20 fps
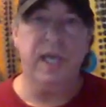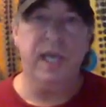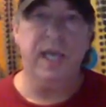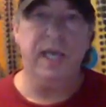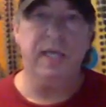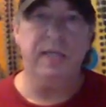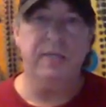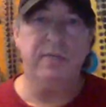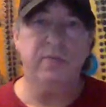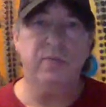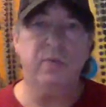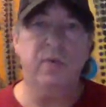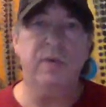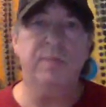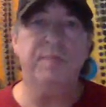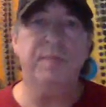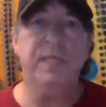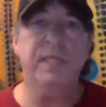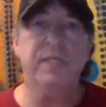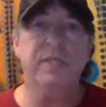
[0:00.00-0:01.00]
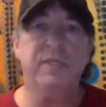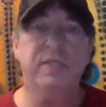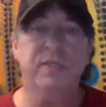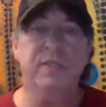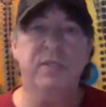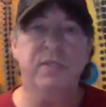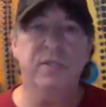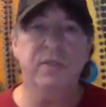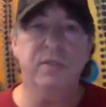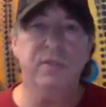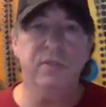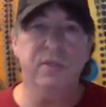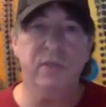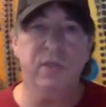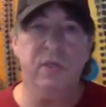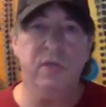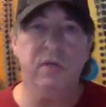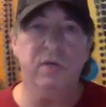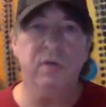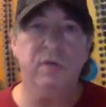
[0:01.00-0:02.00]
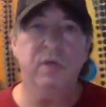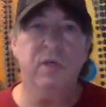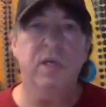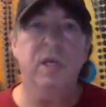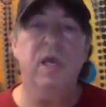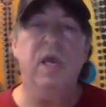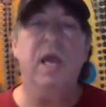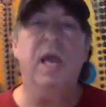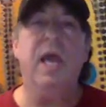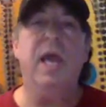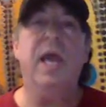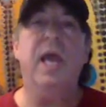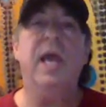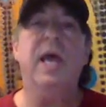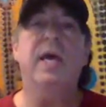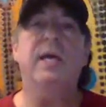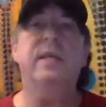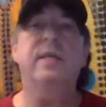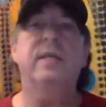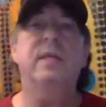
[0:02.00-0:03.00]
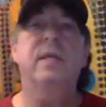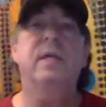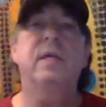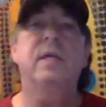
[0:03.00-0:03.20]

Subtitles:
as one means to do so. And